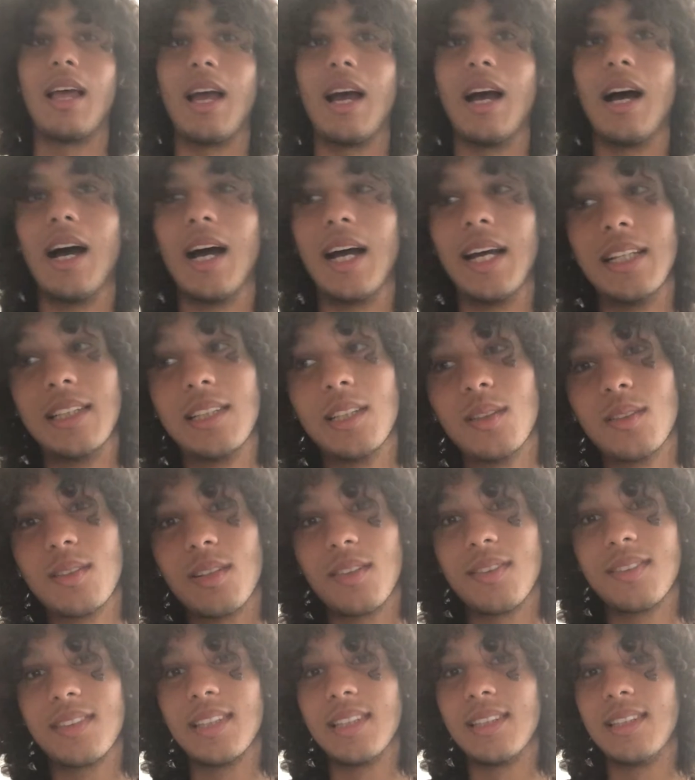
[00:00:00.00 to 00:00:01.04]
In terms
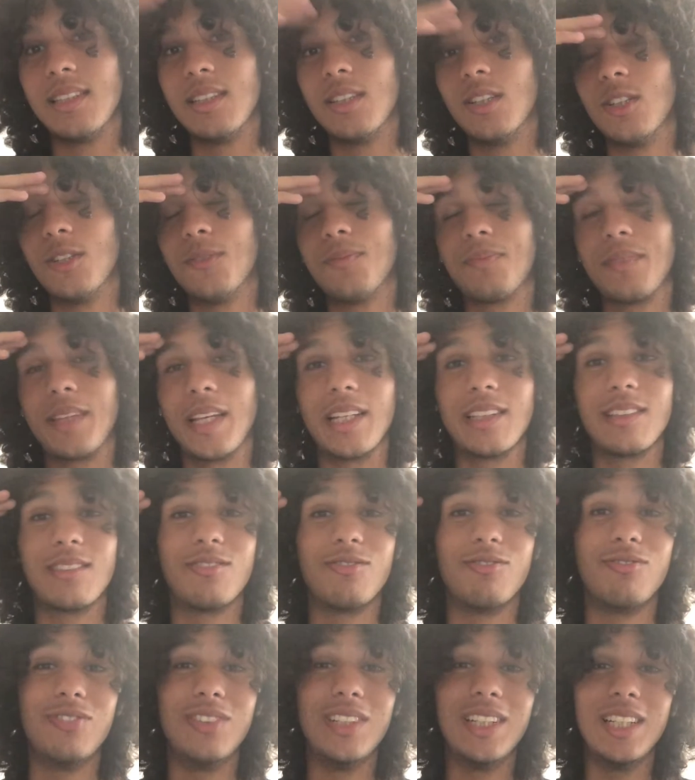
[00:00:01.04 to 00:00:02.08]
of City though, there's
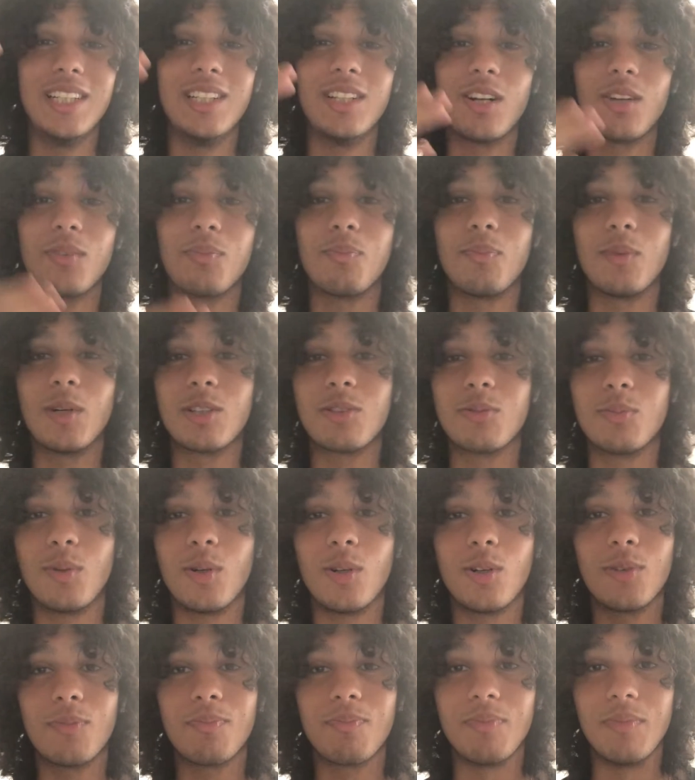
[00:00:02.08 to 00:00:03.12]
really not much
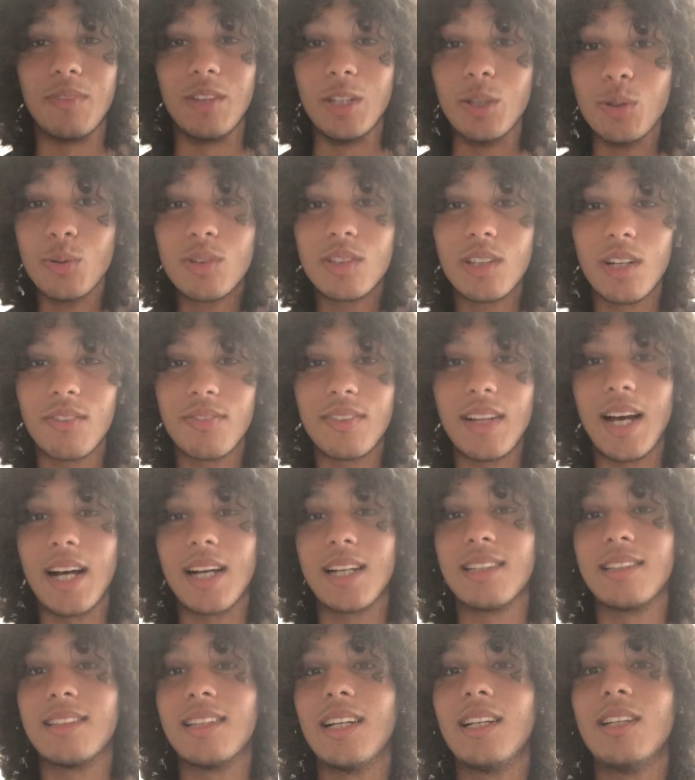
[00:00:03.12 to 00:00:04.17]
more new stuff that I
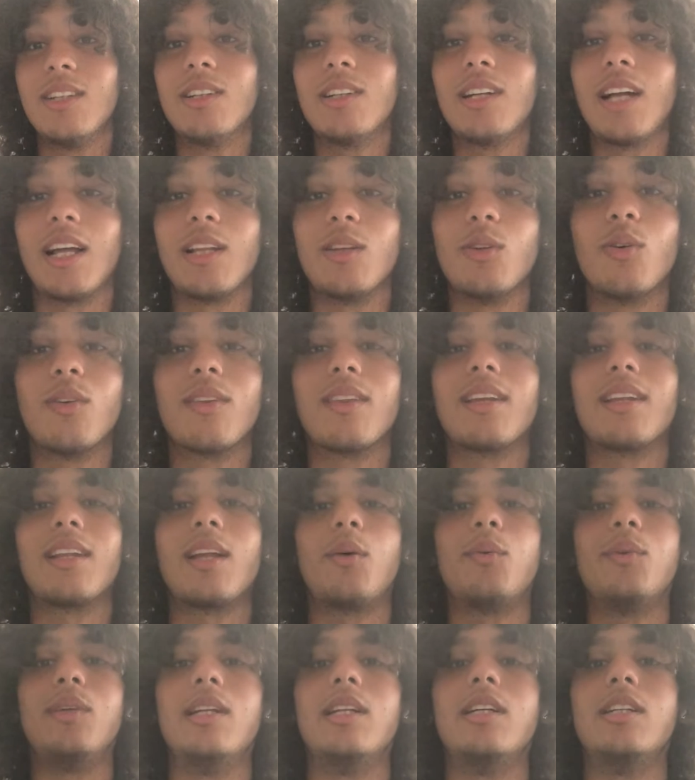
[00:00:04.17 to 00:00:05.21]
could tell you all. I don't think that
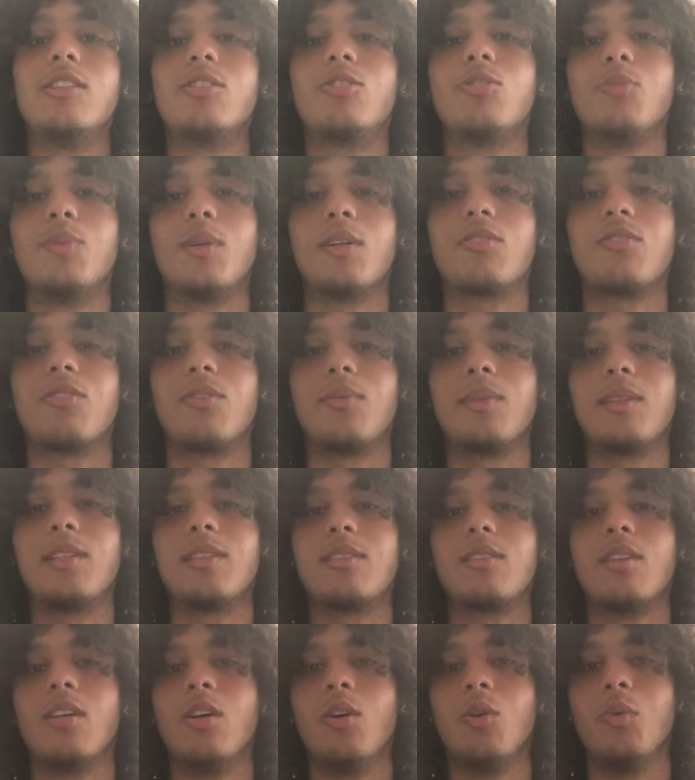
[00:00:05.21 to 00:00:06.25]
we learned too much from
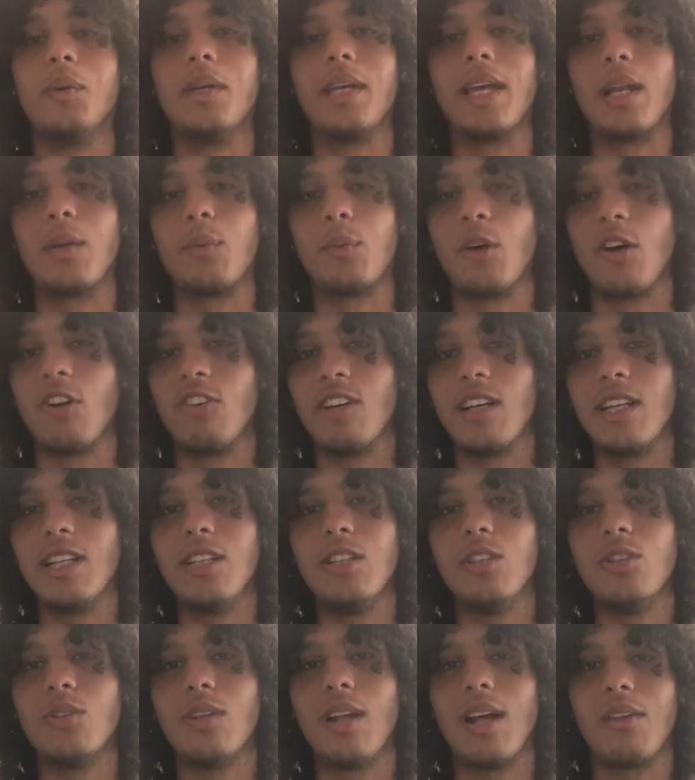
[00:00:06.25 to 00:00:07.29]
this weekend. We already
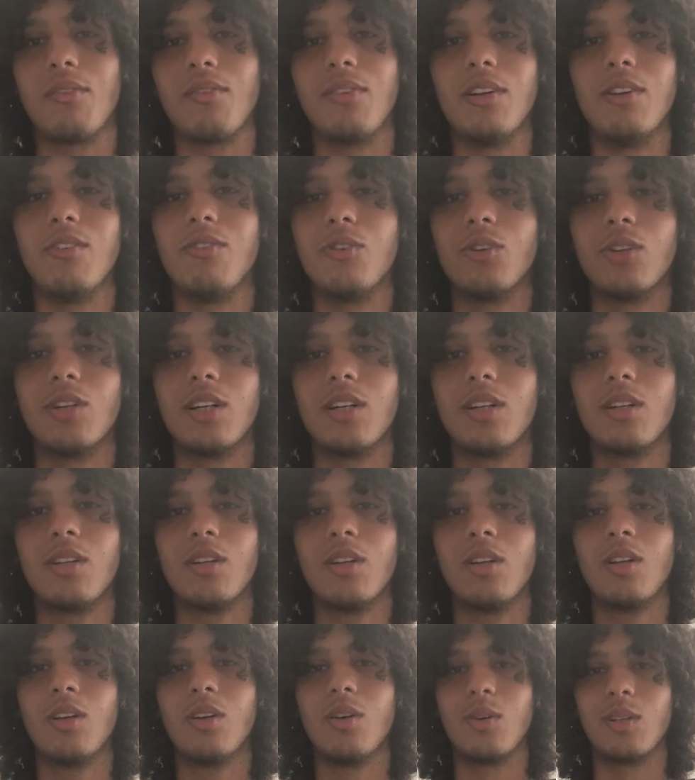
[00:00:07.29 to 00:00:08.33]
knew that Phil Foden
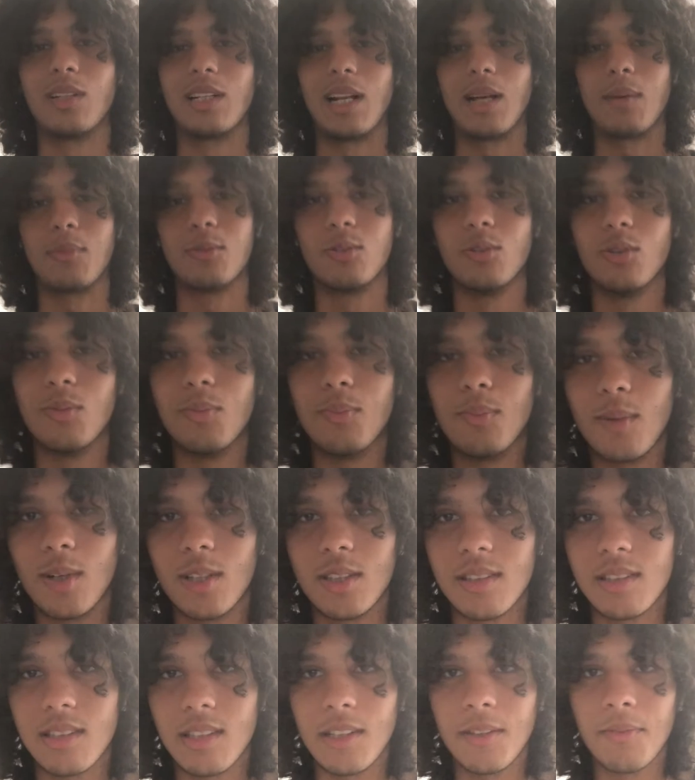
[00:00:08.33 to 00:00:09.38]
was an absolute
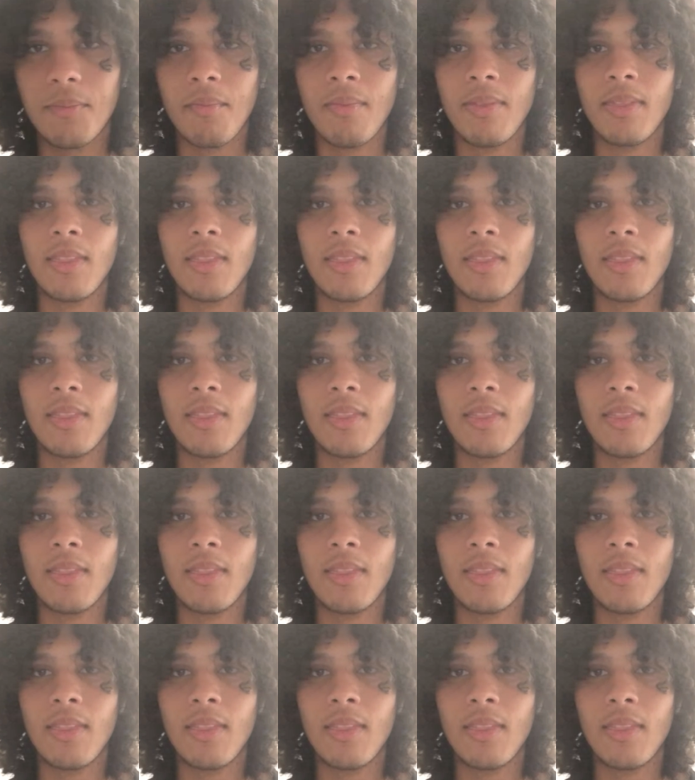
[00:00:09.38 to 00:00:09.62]
monster.